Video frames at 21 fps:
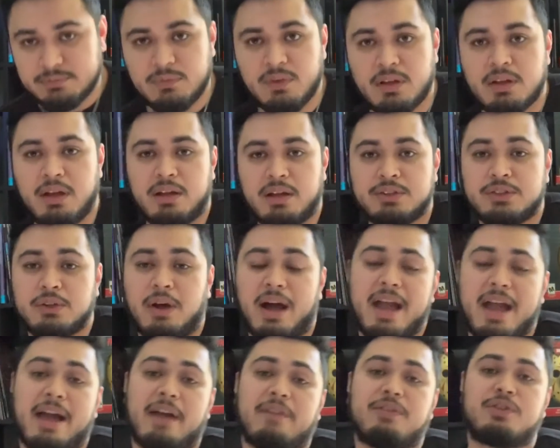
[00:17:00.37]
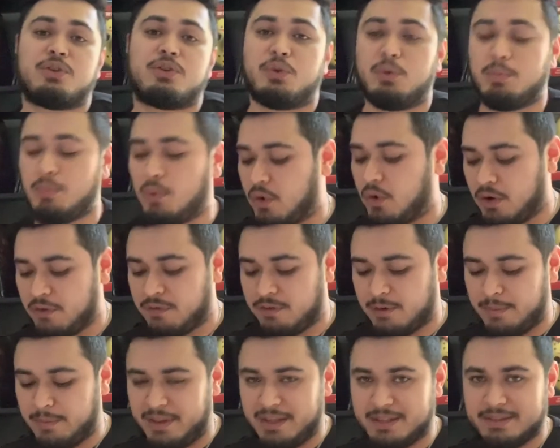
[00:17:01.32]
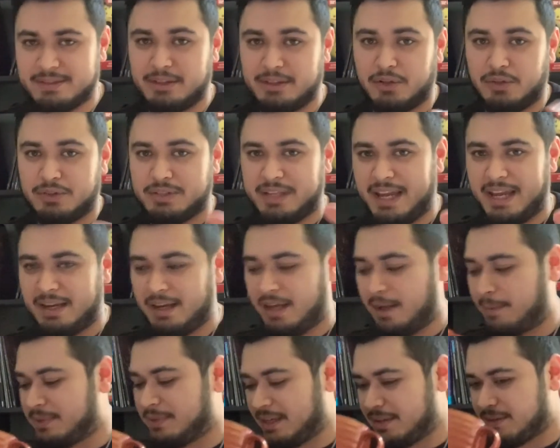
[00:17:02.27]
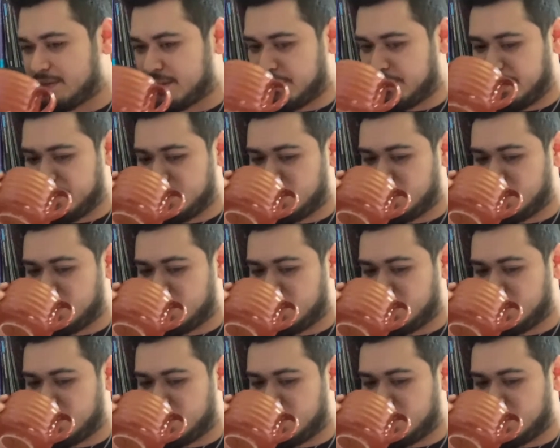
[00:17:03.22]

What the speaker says: So I have two more from this little 10 update series.